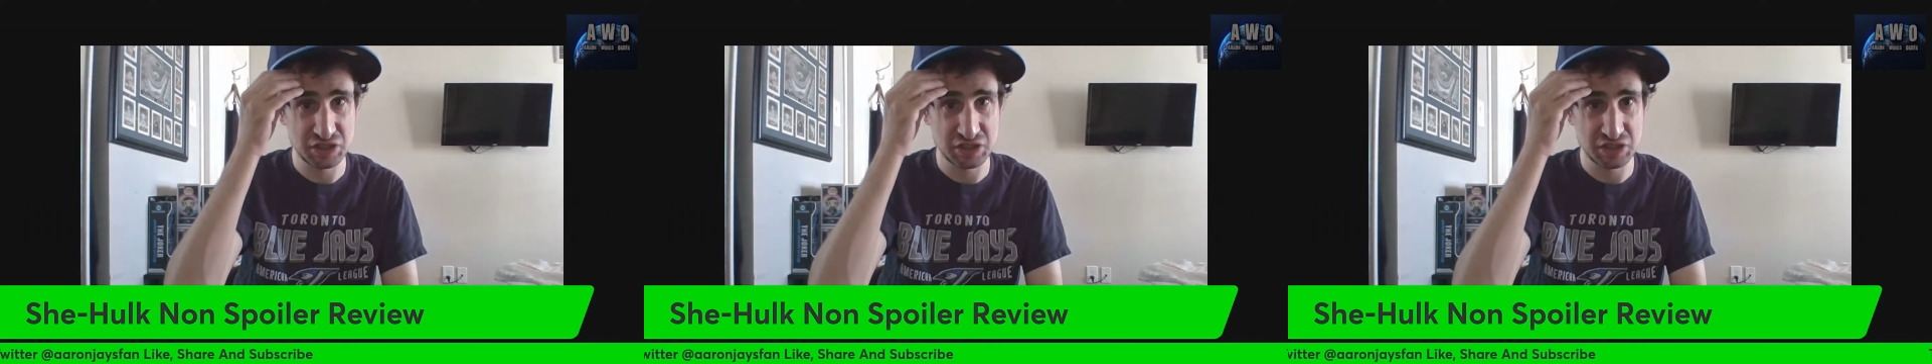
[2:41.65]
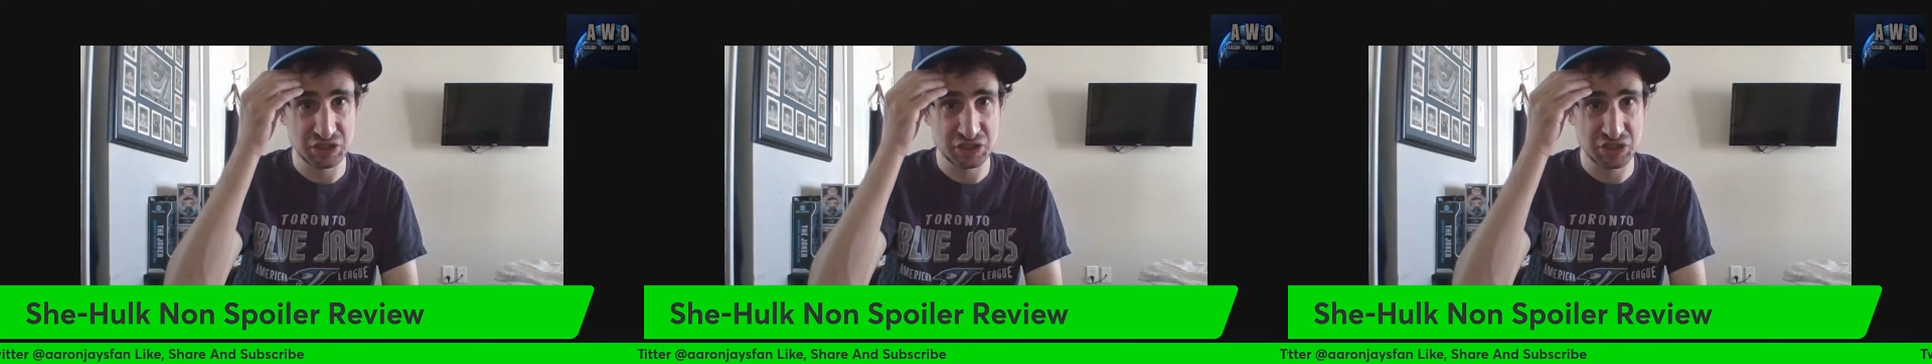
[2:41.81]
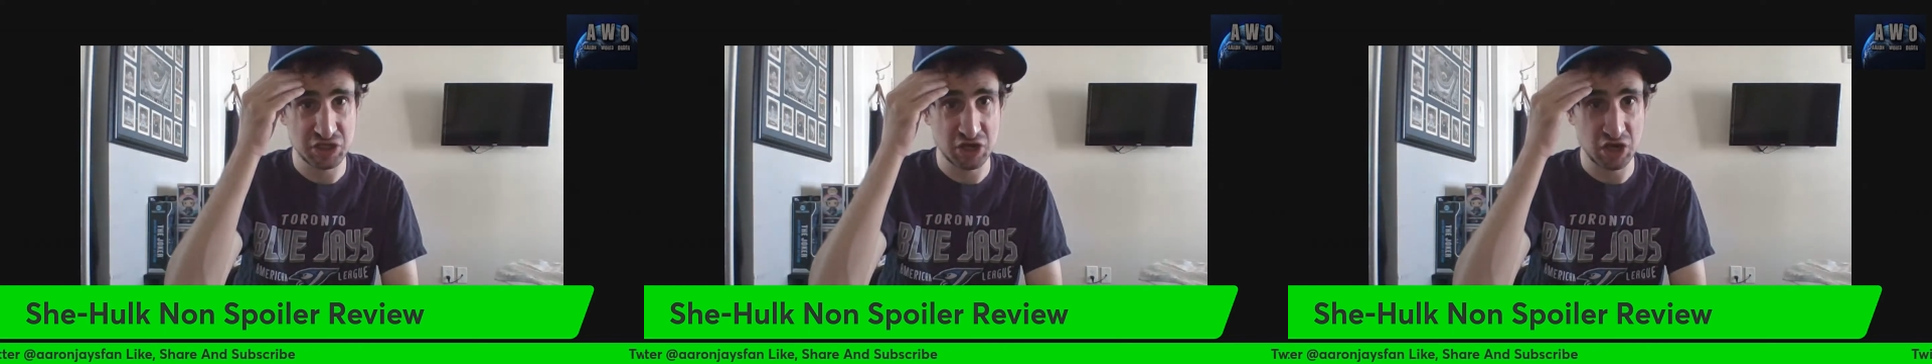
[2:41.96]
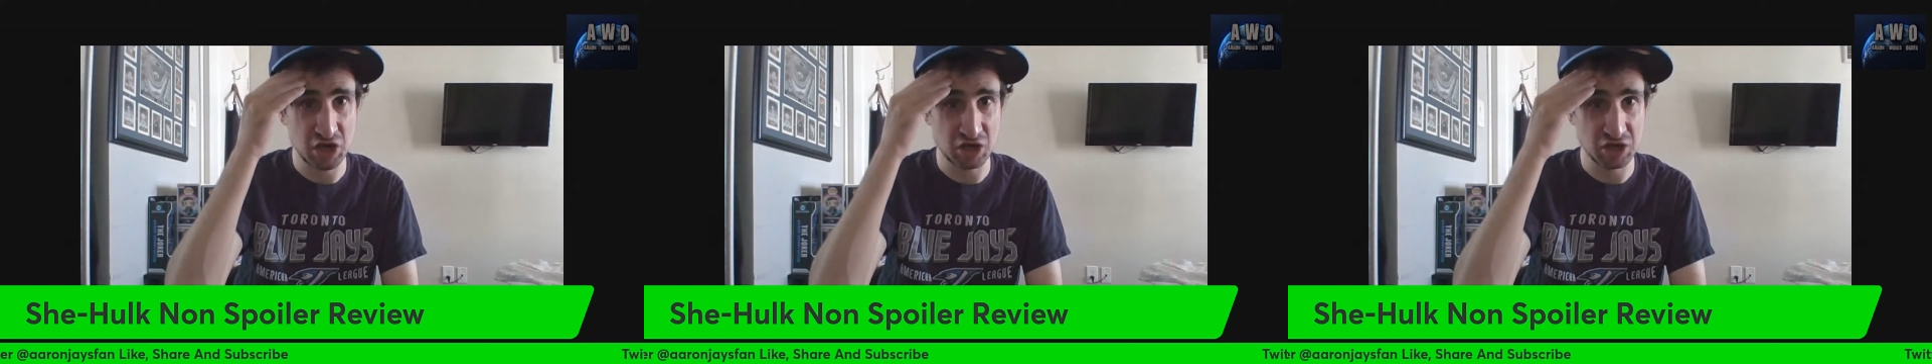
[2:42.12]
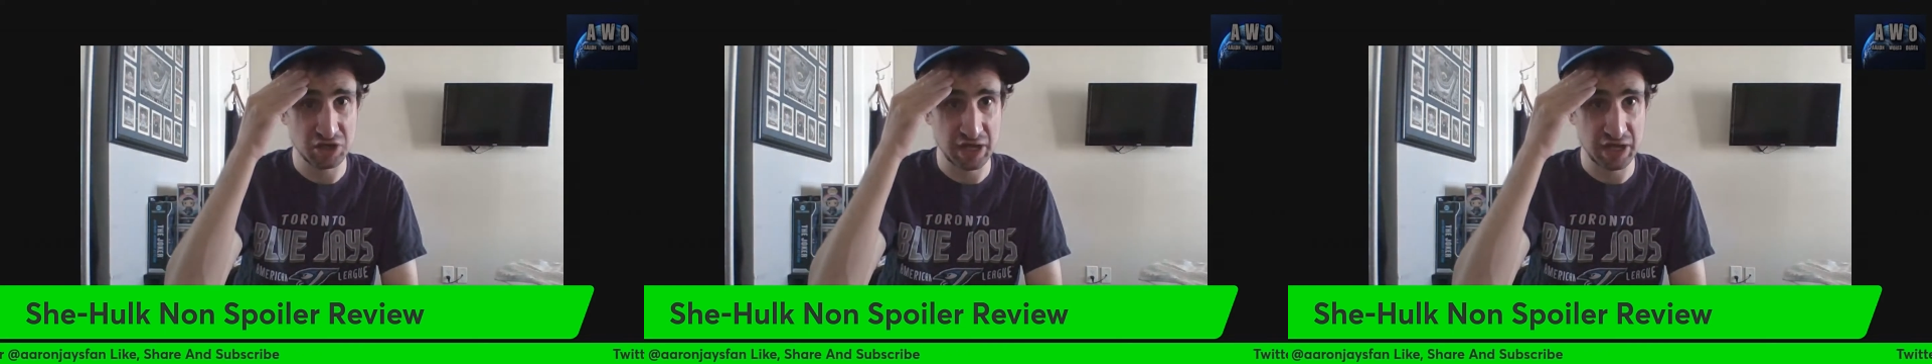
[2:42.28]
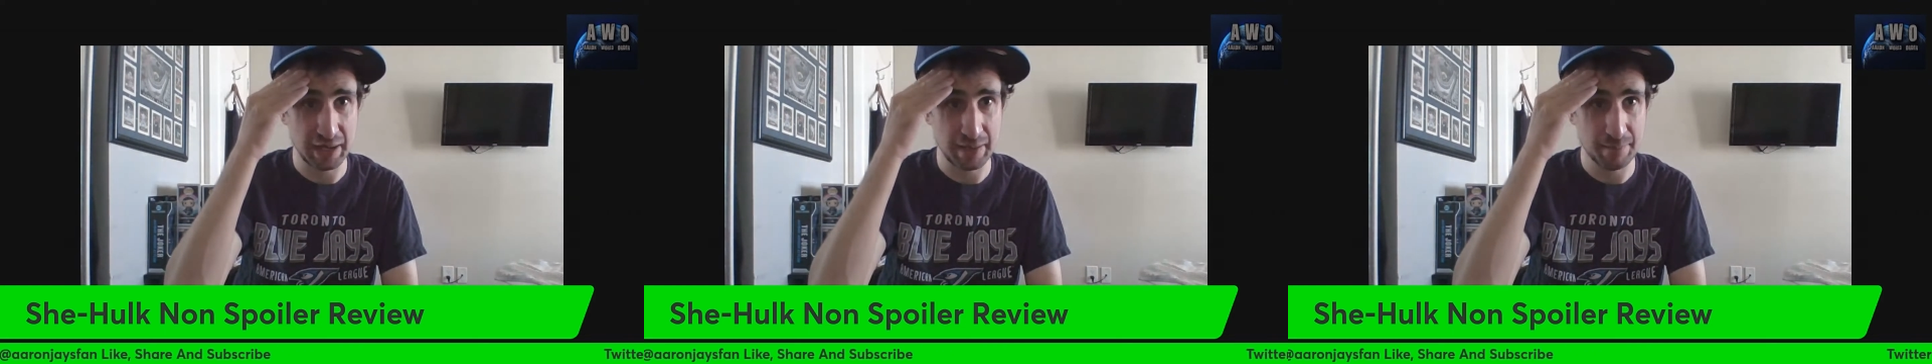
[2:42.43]
the She-Hulk
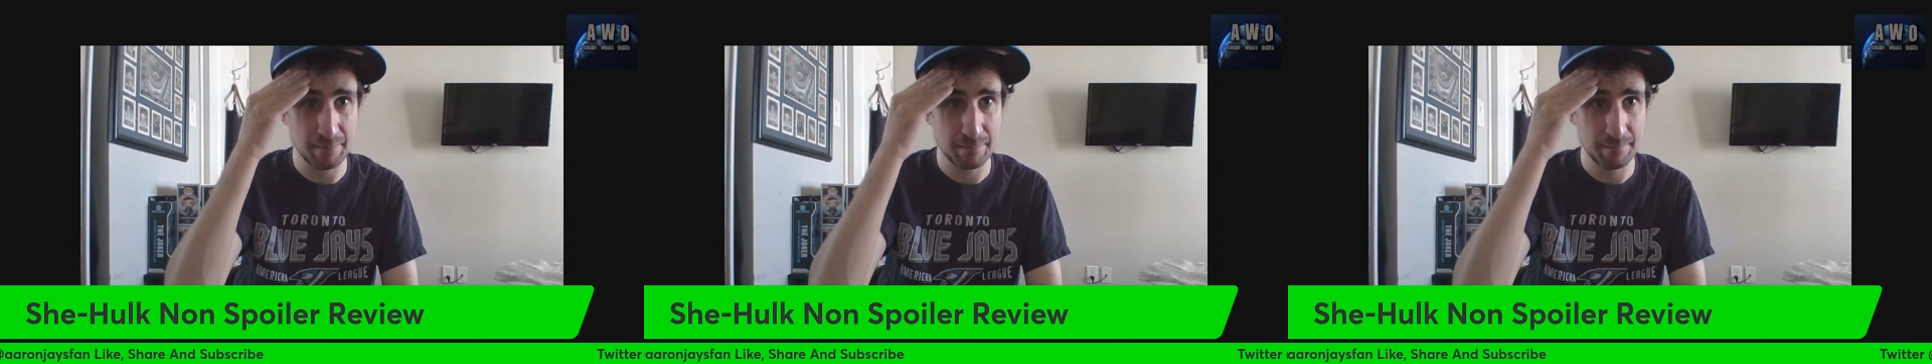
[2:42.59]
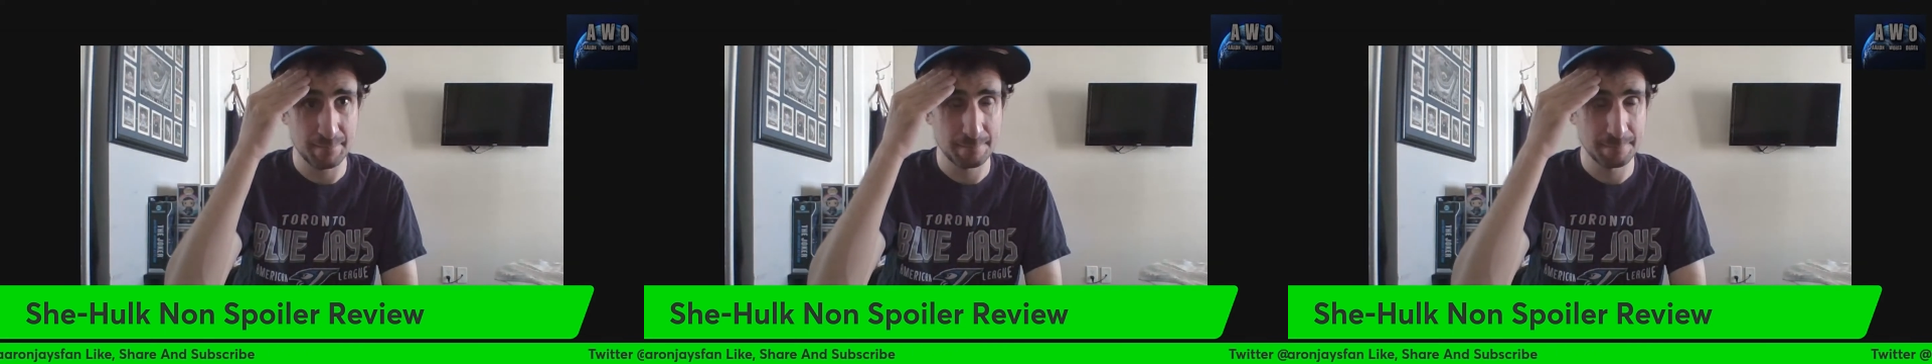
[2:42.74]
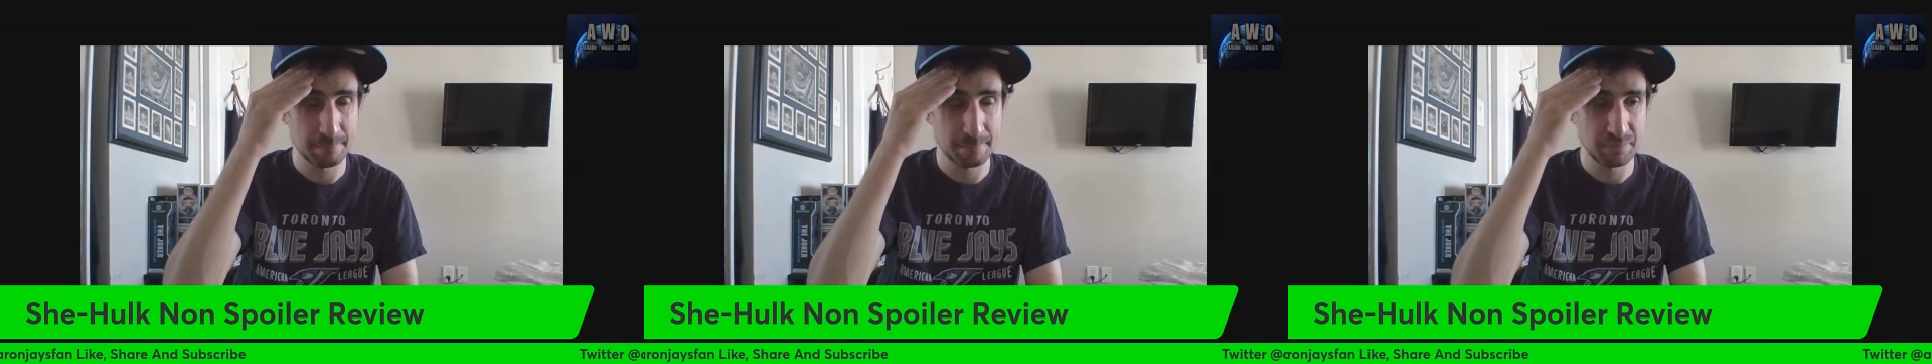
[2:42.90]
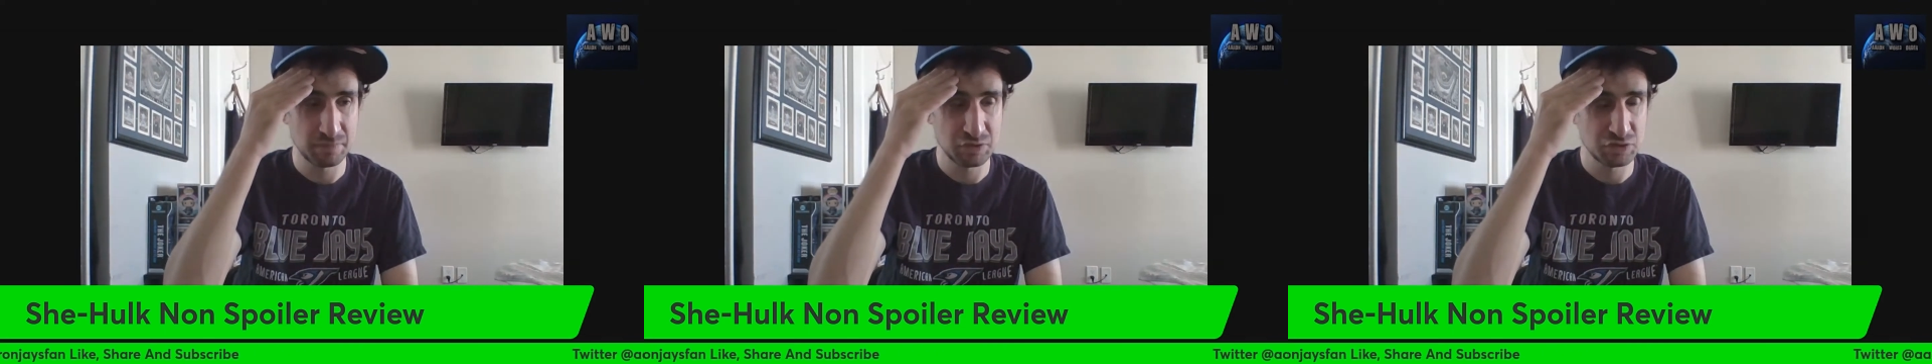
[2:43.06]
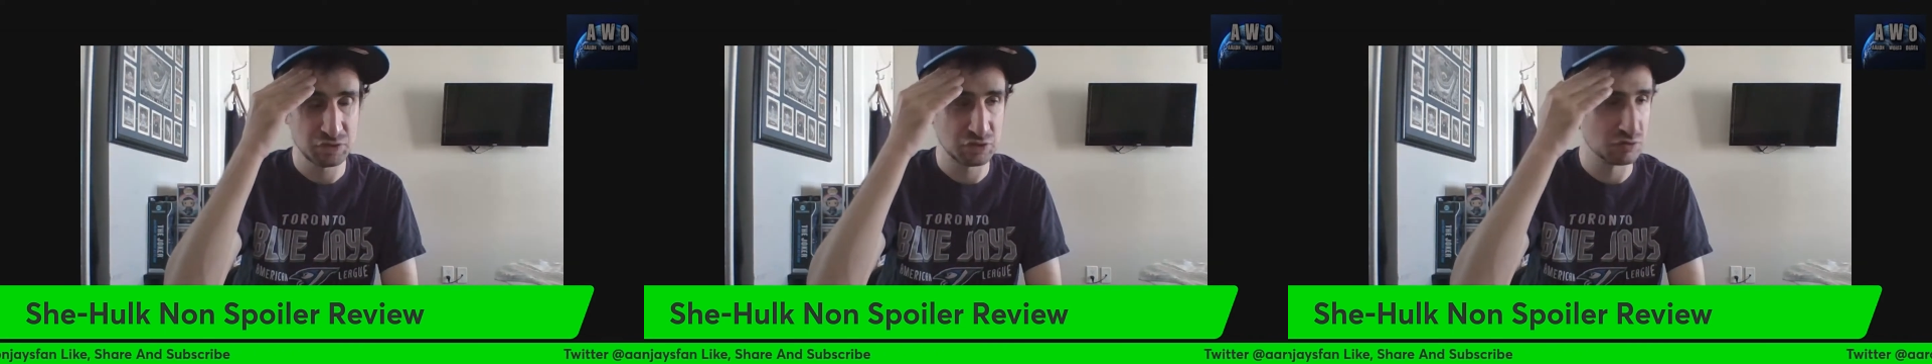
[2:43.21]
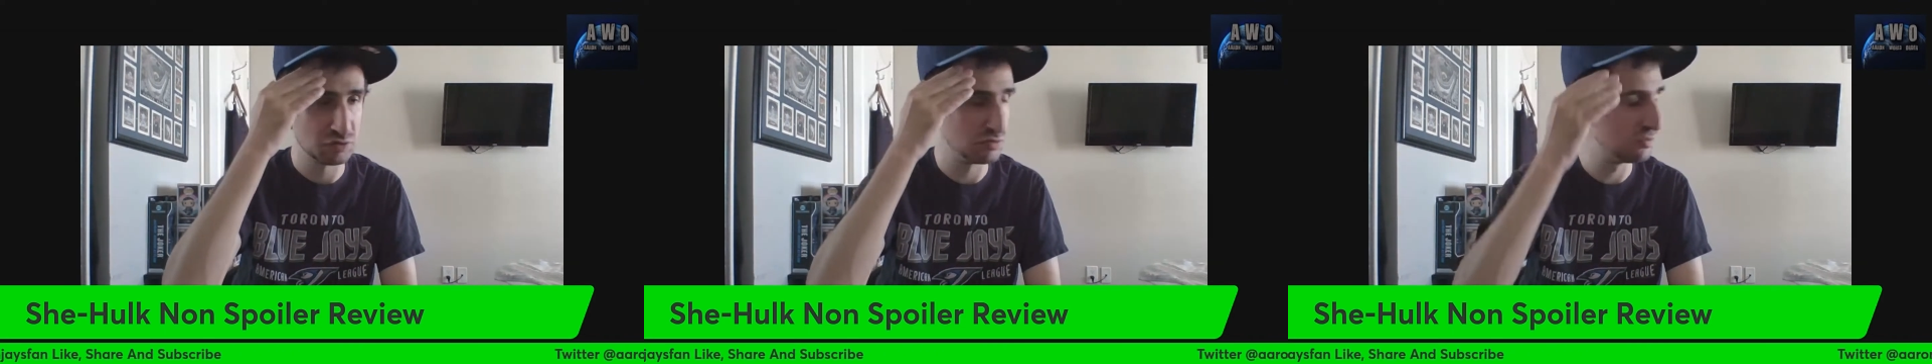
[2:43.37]
name
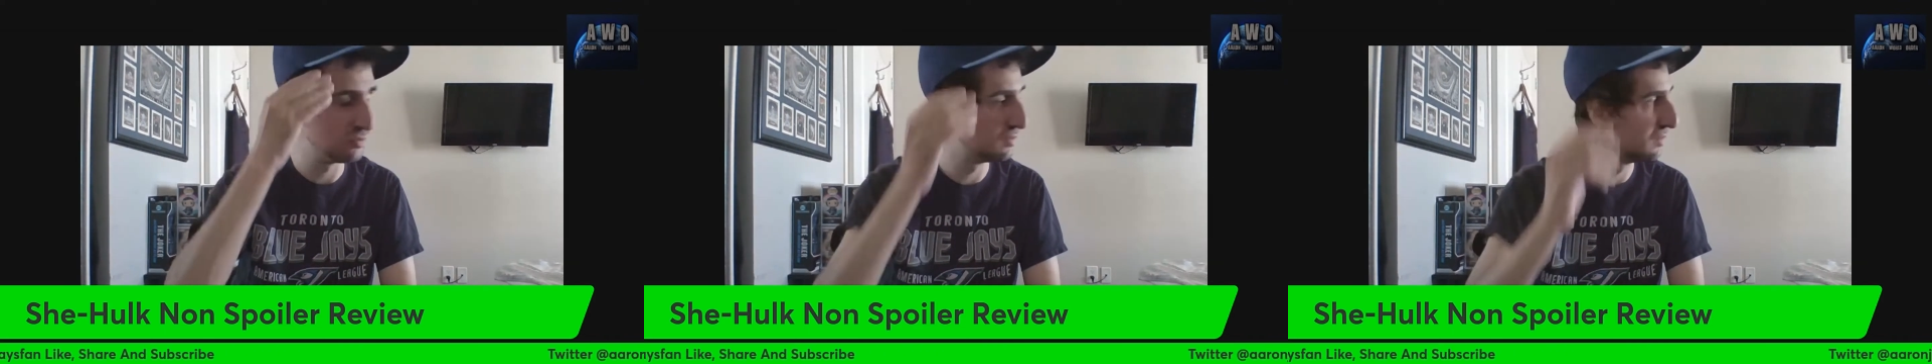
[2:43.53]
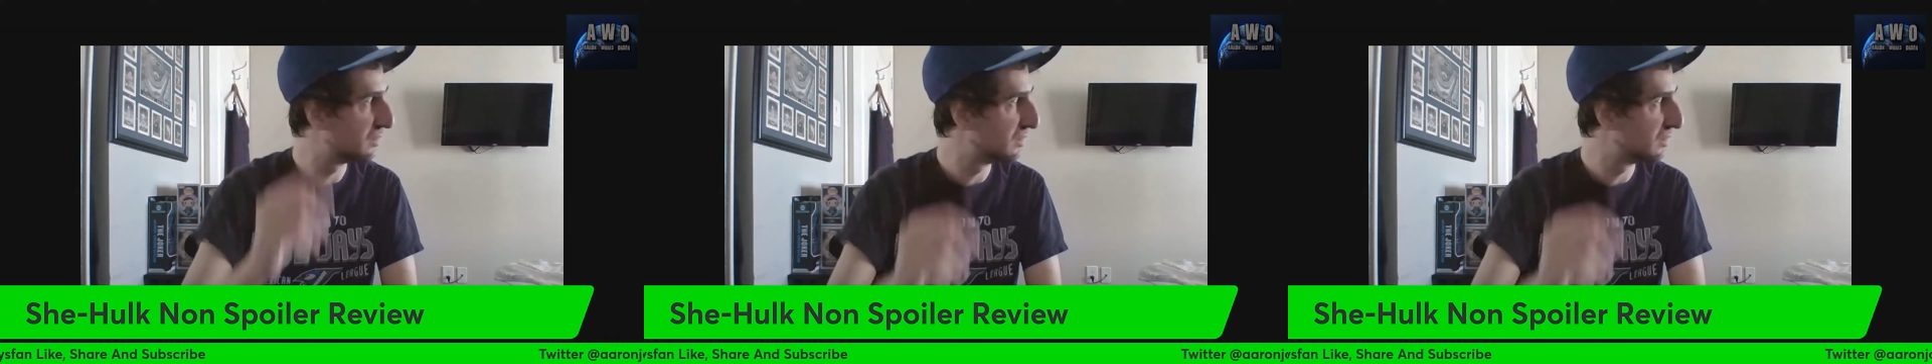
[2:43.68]
to